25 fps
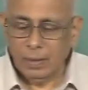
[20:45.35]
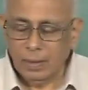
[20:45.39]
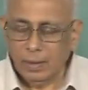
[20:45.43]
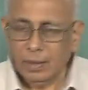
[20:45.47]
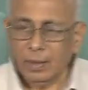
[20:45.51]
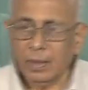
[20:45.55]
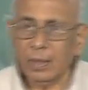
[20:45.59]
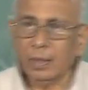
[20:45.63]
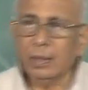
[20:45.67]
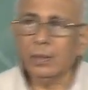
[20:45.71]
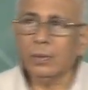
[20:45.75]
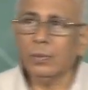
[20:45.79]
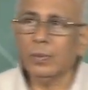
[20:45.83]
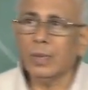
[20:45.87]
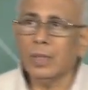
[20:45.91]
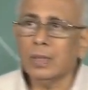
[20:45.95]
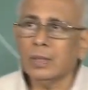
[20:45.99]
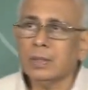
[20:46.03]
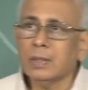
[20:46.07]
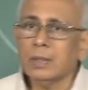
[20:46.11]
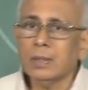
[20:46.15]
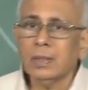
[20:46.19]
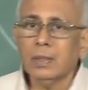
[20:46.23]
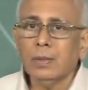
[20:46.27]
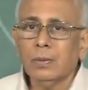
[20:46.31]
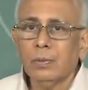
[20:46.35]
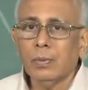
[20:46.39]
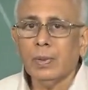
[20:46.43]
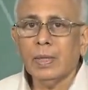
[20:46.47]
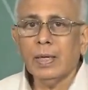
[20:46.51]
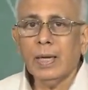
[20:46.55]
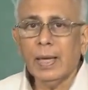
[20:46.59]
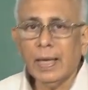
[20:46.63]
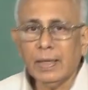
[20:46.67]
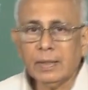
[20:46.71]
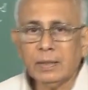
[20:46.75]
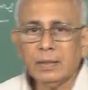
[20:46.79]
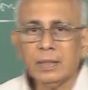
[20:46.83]
In other words,
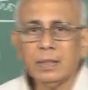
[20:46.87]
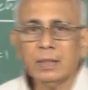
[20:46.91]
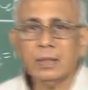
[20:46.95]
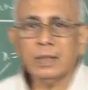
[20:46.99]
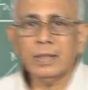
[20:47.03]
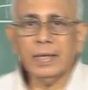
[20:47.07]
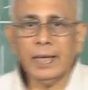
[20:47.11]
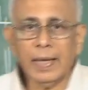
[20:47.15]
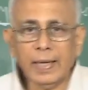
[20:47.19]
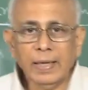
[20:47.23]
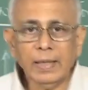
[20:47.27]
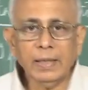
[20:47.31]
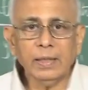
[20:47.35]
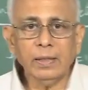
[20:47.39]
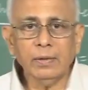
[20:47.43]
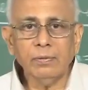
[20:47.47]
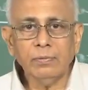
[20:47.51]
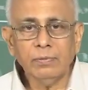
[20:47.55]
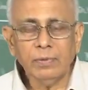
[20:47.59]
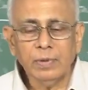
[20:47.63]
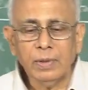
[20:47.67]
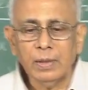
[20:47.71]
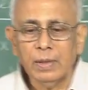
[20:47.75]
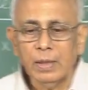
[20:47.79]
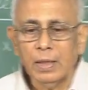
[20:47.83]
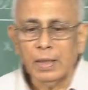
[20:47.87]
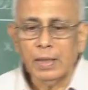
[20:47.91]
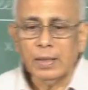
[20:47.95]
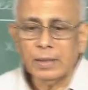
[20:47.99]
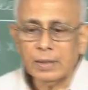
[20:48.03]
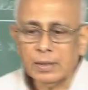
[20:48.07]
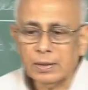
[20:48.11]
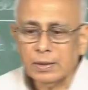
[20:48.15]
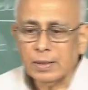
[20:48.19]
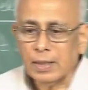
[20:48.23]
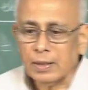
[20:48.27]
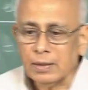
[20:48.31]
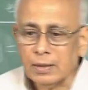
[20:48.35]
when x is negative, it
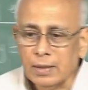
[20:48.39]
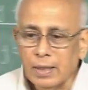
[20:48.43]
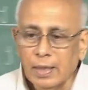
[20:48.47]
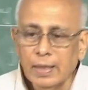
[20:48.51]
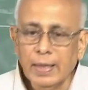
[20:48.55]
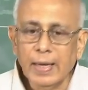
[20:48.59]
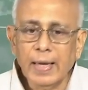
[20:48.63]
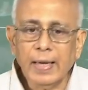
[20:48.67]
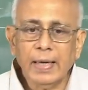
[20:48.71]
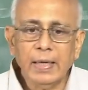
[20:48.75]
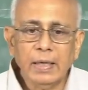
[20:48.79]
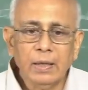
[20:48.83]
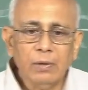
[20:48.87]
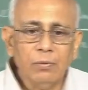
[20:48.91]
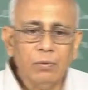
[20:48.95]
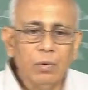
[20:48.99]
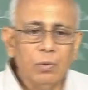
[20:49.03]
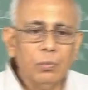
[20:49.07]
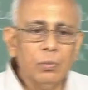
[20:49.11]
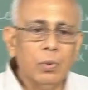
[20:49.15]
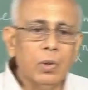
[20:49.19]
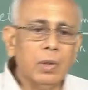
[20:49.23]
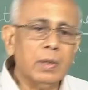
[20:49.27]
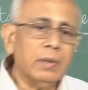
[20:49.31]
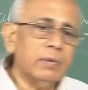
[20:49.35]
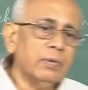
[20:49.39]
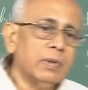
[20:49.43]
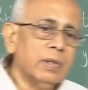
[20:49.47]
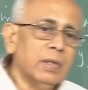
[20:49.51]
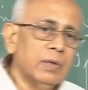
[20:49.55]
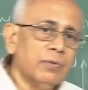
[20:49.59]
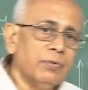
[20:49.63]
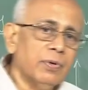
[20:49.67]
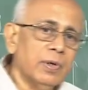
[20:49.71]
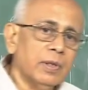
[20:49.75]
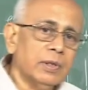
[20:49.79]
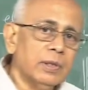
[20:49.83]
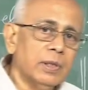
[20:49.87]
is just the negative of whatever
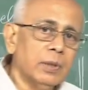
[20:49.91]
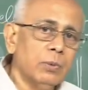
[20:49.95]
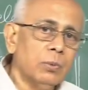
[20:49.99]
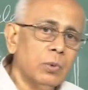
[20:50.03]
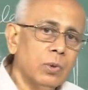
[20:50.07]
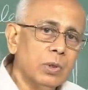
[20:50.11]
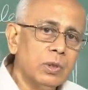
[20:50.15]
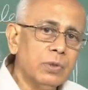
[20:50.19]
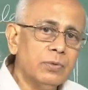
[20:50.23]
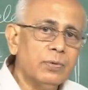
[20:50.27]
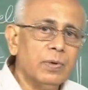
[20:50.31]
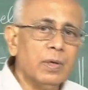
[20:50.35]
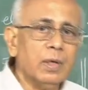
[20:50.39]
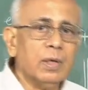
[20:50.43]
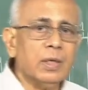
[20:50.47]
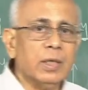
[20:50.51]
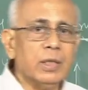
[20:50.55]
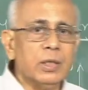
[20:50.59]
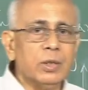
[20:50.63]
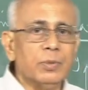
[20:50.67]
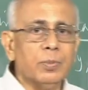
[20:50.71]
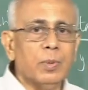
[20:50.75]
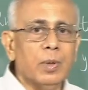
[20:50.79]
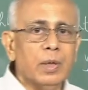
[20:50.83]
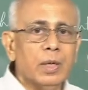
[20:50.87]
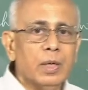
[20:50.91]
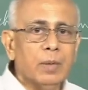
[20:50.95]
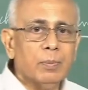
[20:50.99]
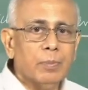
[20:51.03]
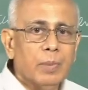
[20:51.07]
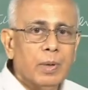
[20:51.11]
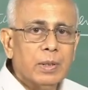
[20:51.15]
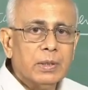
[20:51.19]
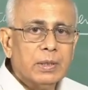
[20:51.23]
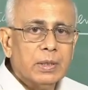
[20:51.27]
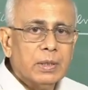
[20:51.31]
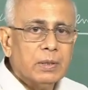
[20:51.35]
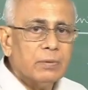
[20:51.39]
the function was for a corresponding
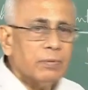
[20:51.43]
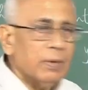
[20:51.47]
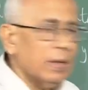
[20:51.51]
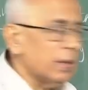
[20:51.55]
positive